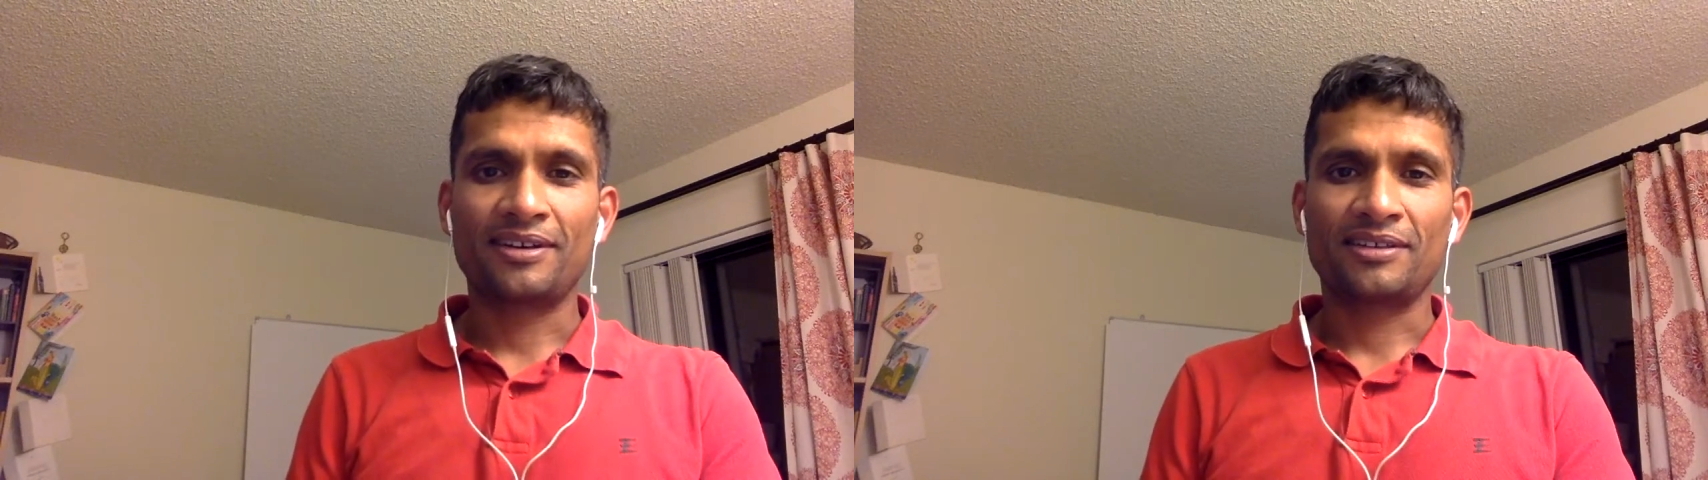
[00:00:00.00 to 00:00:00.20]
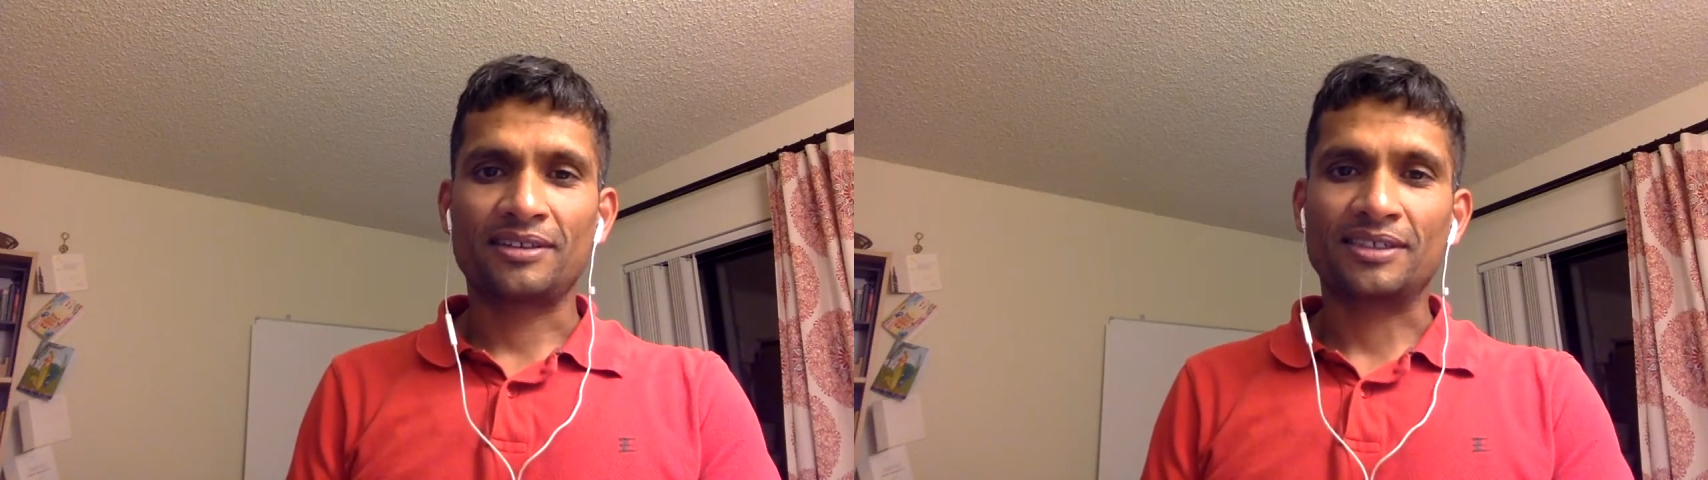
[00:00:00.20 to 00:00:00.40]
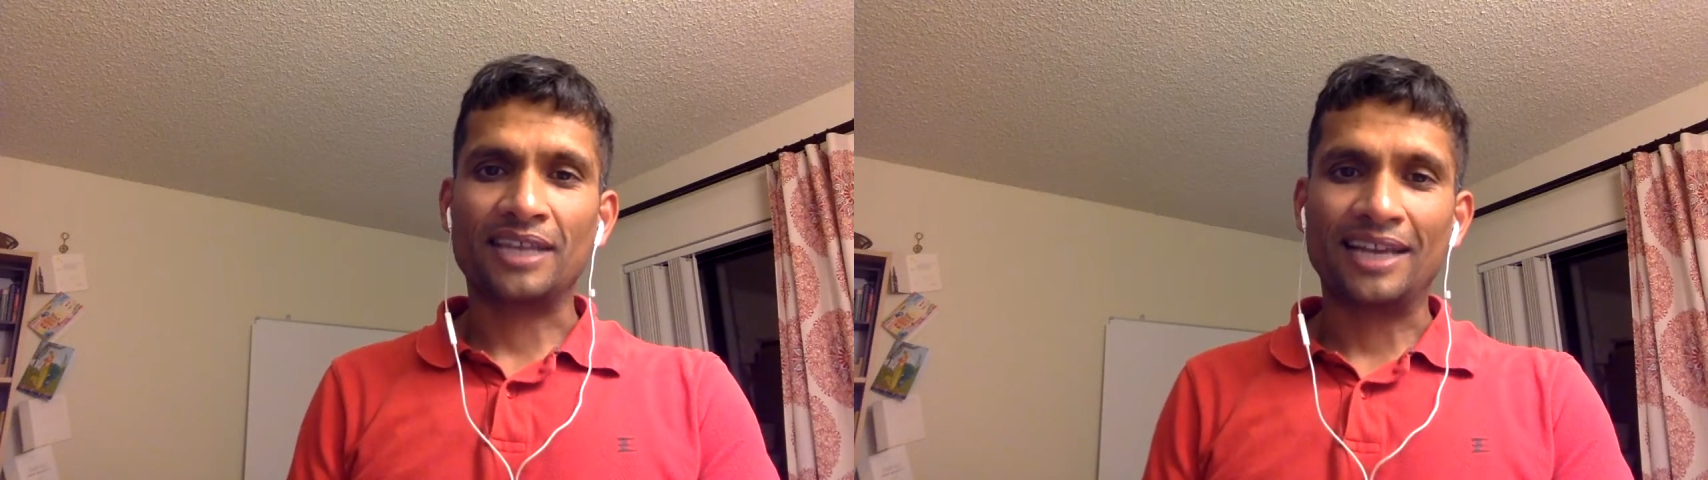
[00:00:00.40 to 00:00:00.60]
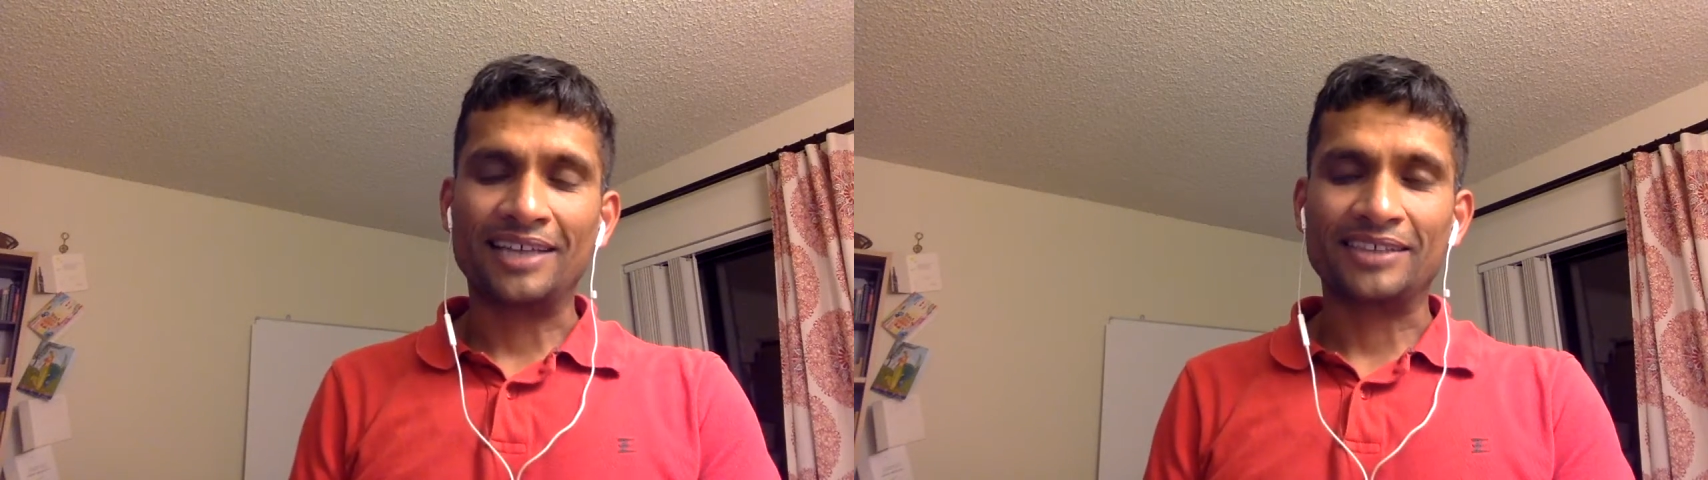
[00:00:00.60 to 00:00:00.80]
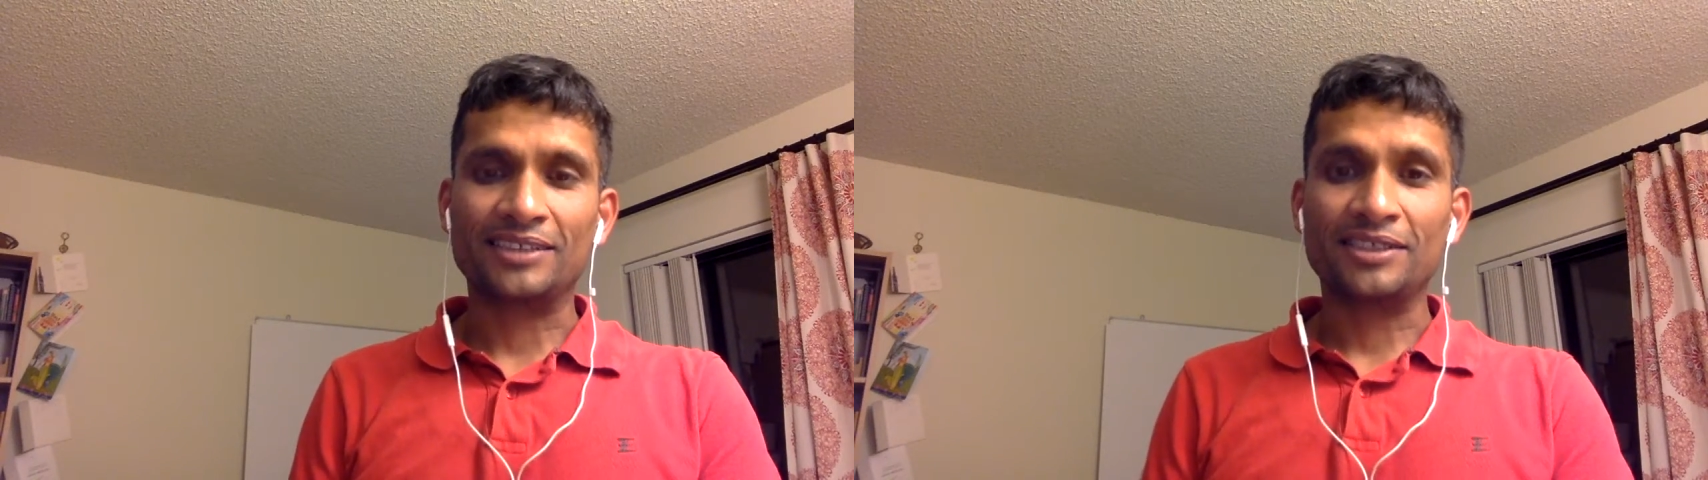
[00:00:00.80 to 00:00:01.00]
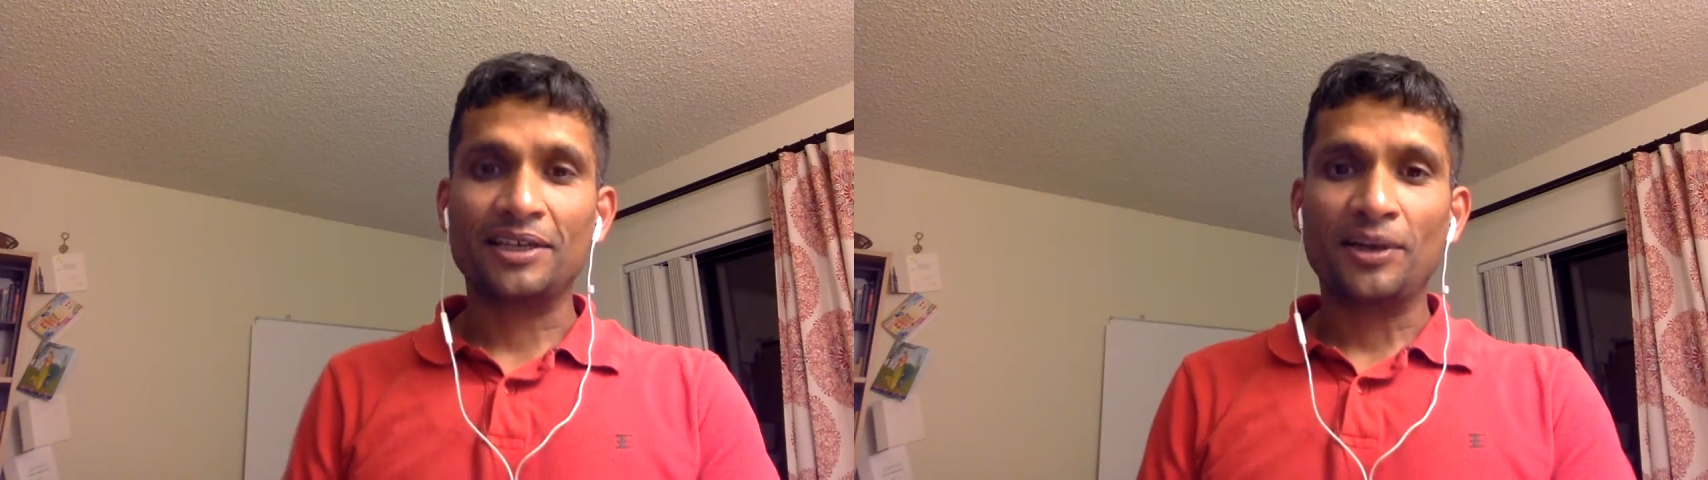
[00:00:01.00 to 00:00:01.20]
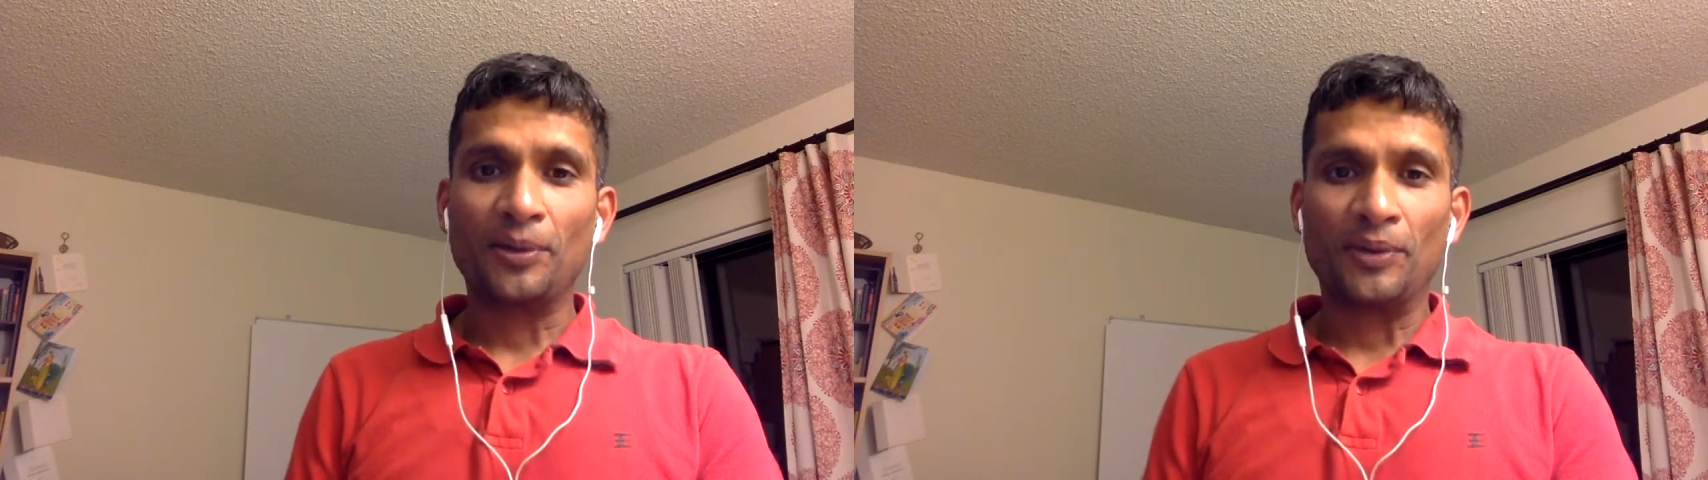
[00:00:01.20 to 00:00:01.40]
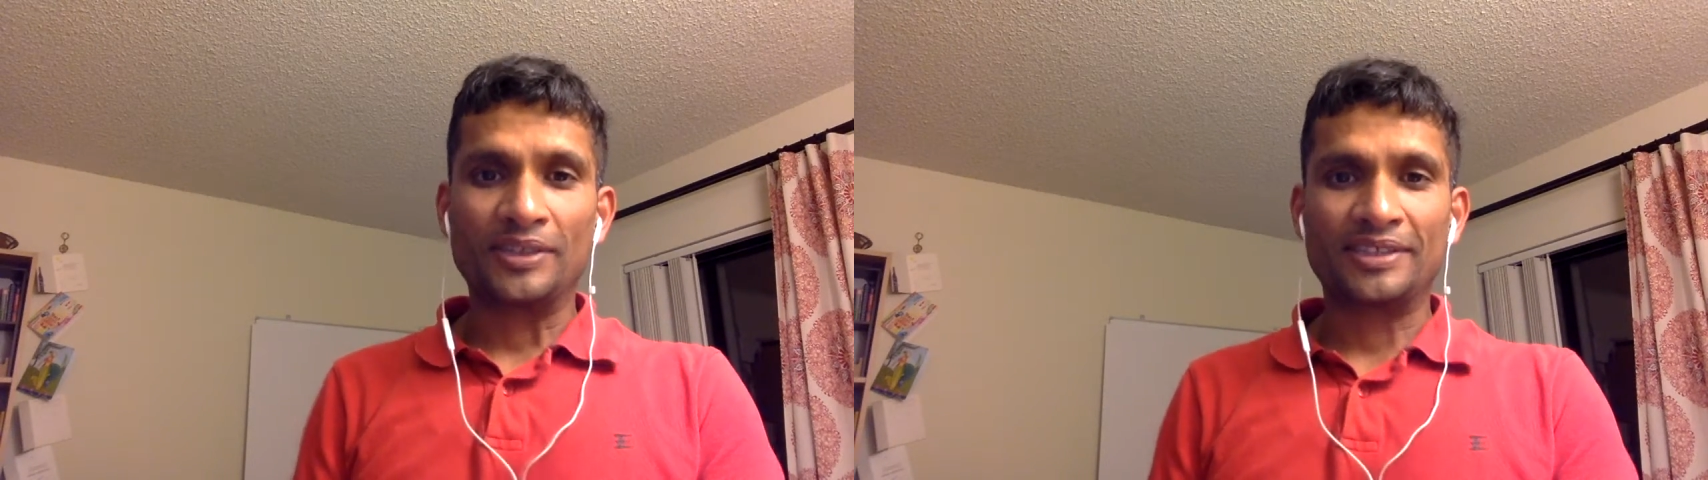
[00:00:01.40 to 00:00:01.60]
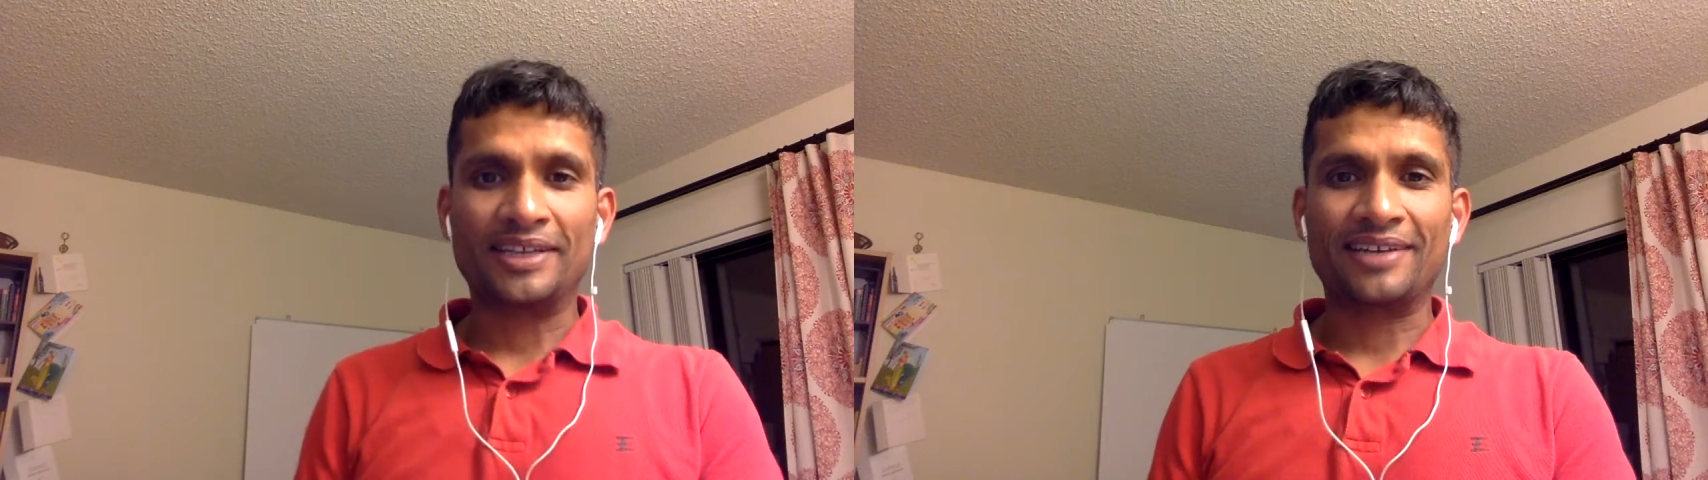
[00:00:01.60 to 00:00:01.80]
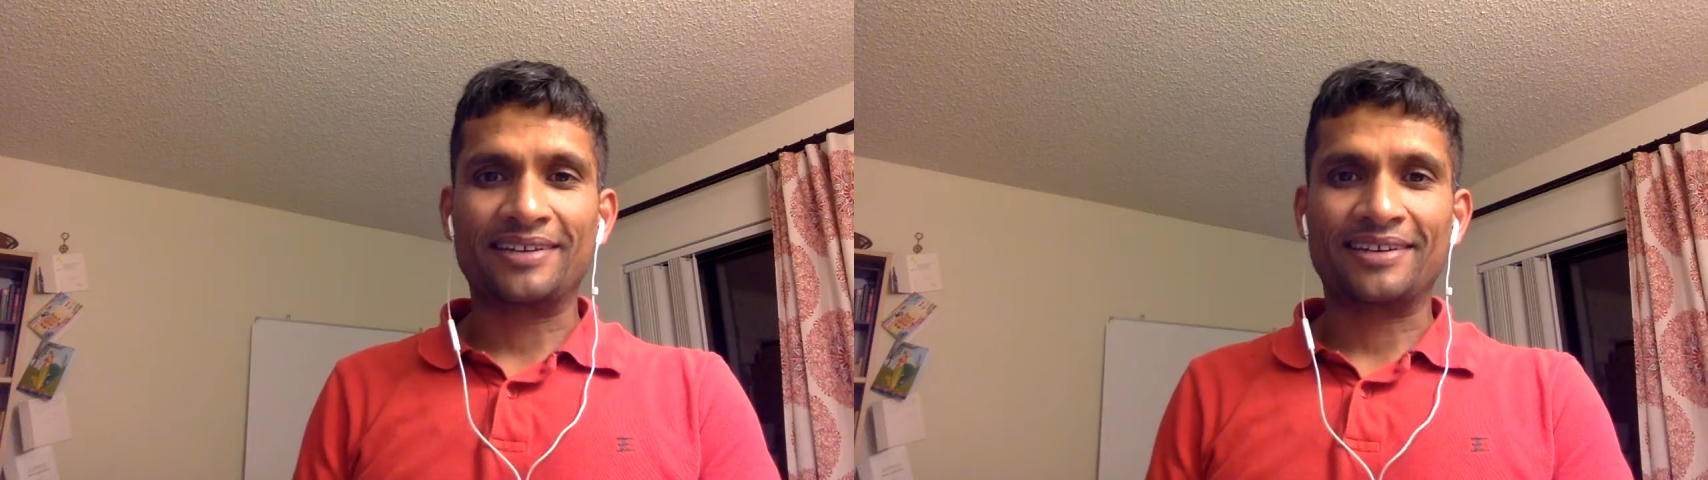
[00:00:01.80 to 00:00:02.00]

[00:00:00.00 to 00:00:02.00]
this class was that